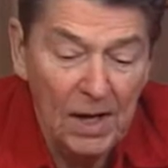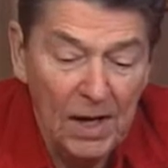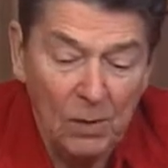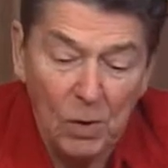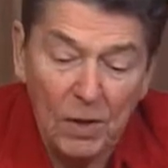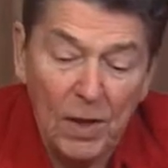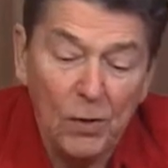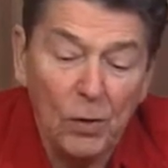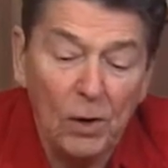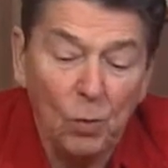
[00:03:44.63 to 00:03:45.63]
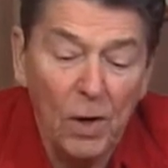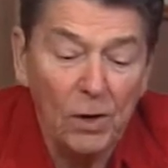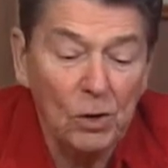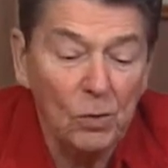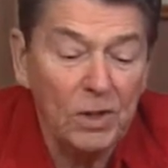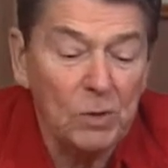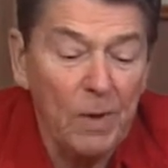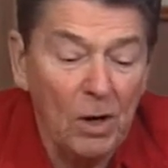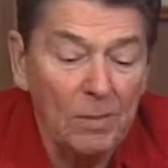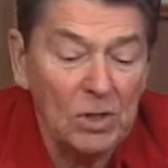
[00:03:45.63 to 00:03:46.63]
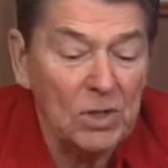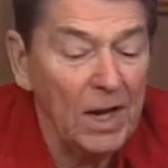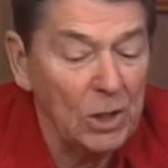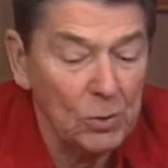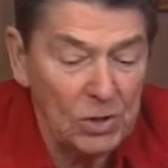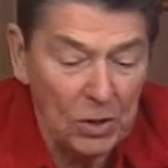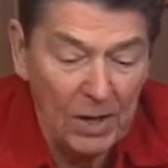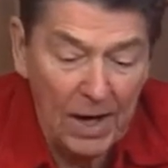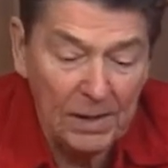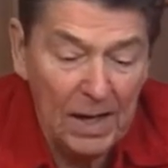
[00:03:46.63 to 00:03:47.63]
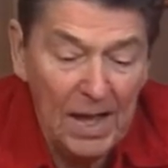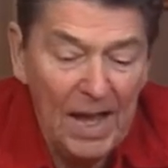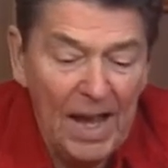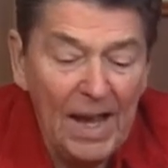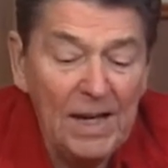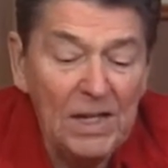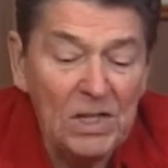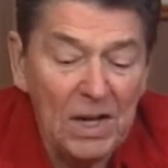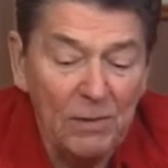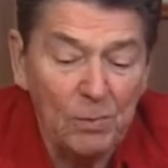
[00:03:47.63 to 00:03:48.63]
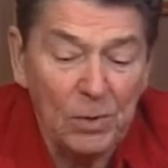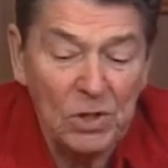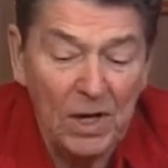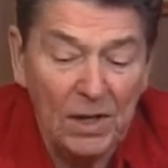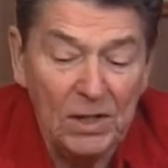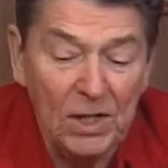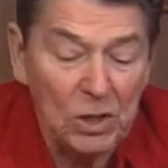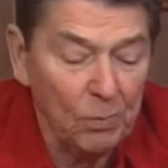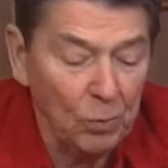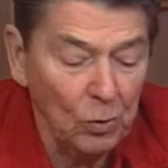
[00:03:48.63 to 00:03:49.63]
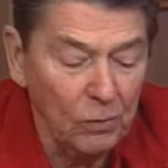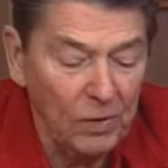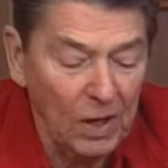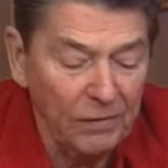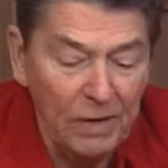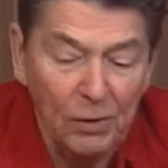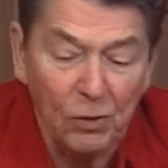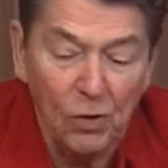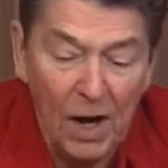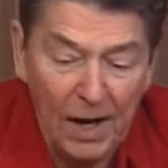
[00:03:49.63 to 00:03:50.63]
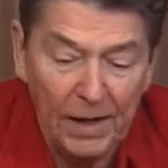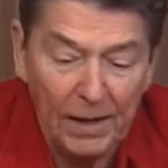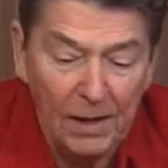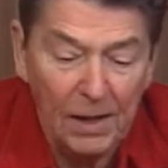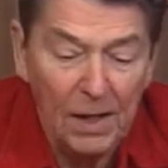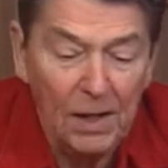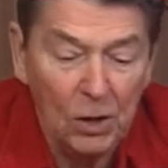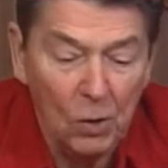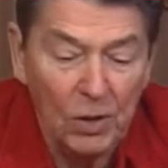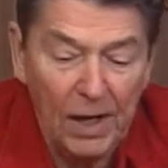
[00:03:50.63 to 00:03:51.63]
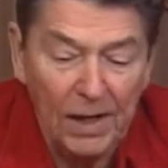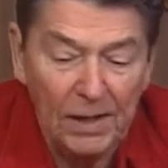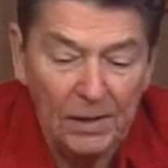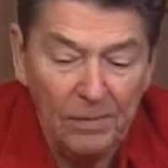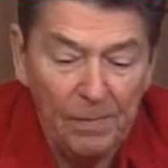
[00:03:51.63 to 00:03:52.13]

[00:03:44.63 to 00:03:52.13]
And whether they thought one or two experiments dangerous or not, 87% disapproved of even trying cocaine.